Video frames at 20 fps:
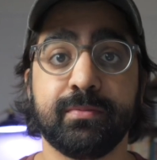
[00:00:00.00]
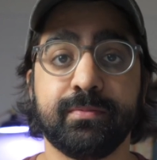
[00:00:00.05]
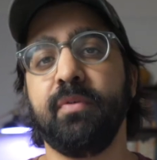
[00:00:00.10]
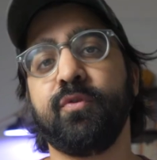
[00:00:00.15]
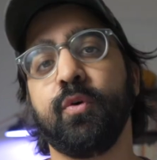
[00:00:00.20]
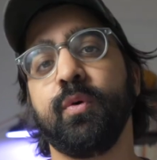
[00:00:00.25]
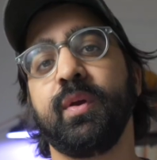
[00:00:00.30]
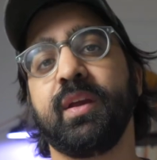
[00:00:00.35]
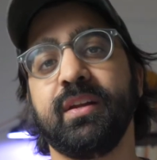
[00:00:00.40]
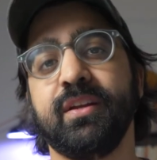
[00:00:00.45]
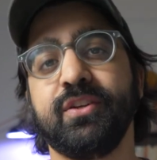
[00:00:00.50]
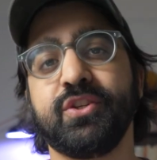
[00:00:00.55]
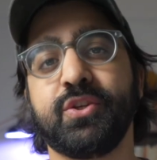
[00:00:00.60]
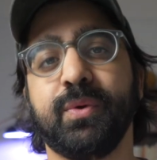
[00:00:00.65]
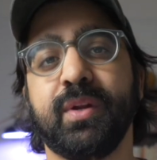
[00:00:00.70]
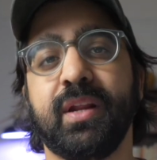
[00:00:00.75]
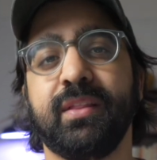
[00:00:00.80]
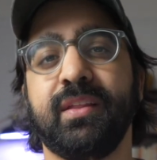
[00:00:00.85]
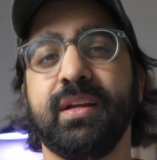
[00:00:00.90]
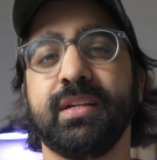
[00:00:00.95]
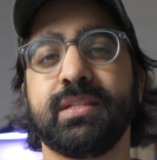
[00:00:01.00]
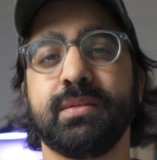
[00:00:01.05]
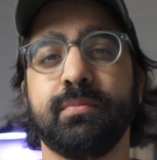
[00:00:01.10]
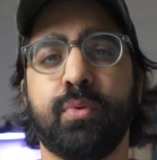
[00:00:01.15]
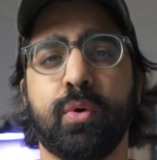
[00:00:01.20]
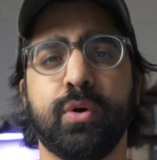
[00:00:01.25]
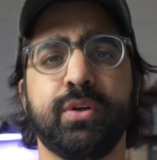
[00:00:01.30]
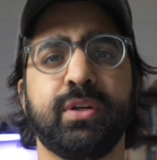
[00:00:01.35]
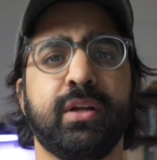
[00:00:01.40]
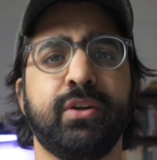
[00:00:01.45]
Before we get into it, I think it's
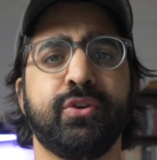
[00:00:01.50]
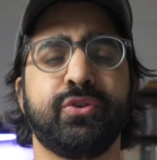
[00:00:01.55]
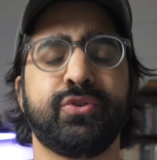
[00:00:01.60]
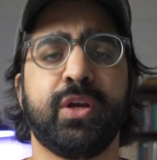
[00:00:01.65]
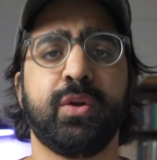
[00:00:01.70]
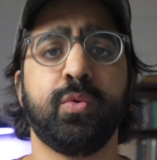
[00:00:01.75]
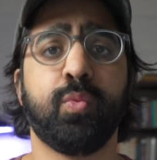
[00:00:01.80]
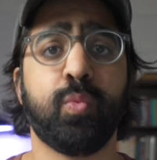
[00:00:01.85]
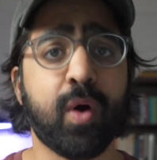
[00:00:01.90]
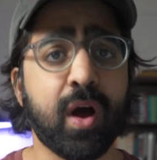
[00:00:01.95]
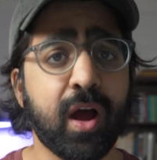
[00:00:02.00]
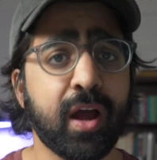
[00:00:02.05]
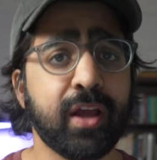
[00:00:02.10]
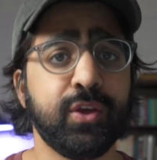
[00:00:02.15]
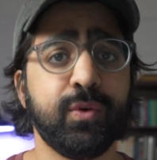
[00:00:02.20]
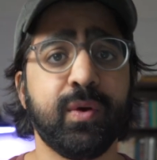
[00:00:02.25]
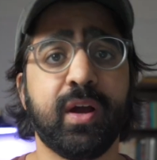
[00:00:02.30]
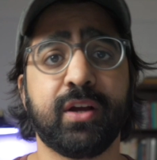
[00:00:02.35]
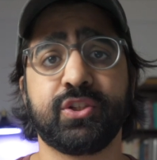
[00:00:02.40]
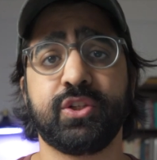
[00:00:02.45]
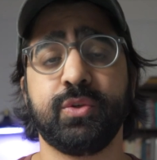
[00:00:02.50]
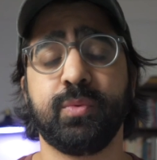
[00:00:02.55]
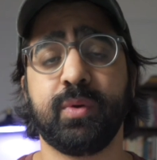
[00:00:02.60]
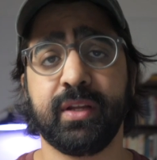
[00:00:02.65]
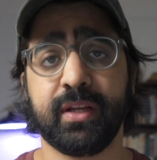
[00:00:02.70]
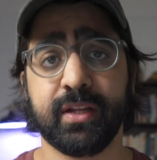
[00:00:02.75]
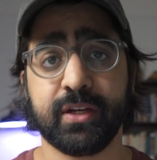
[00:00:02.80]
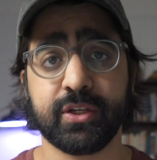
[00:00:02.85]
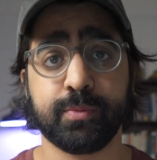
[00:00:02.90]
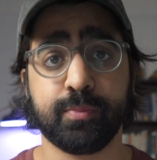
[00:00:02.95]
important to understand why you actually wanna
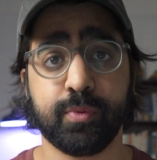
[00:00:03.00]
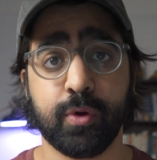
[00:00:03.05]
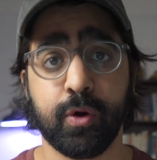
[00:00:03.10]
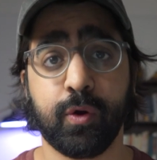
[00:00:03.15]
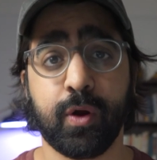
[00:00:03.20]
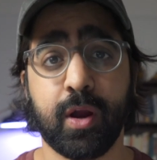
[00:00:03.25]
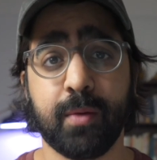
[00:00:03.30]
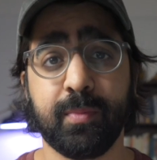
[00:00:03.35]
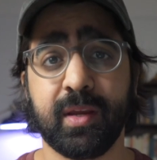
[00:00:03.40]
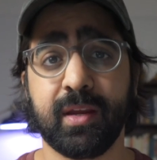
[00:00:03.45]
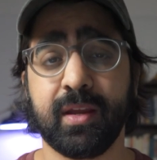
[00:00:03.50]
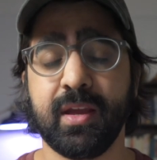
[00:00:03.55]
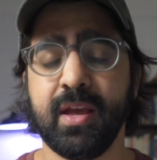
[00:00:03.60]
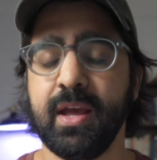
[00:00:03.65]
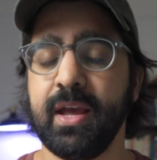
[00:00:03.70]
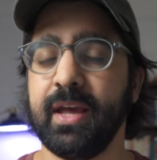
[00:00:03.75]
get into programming.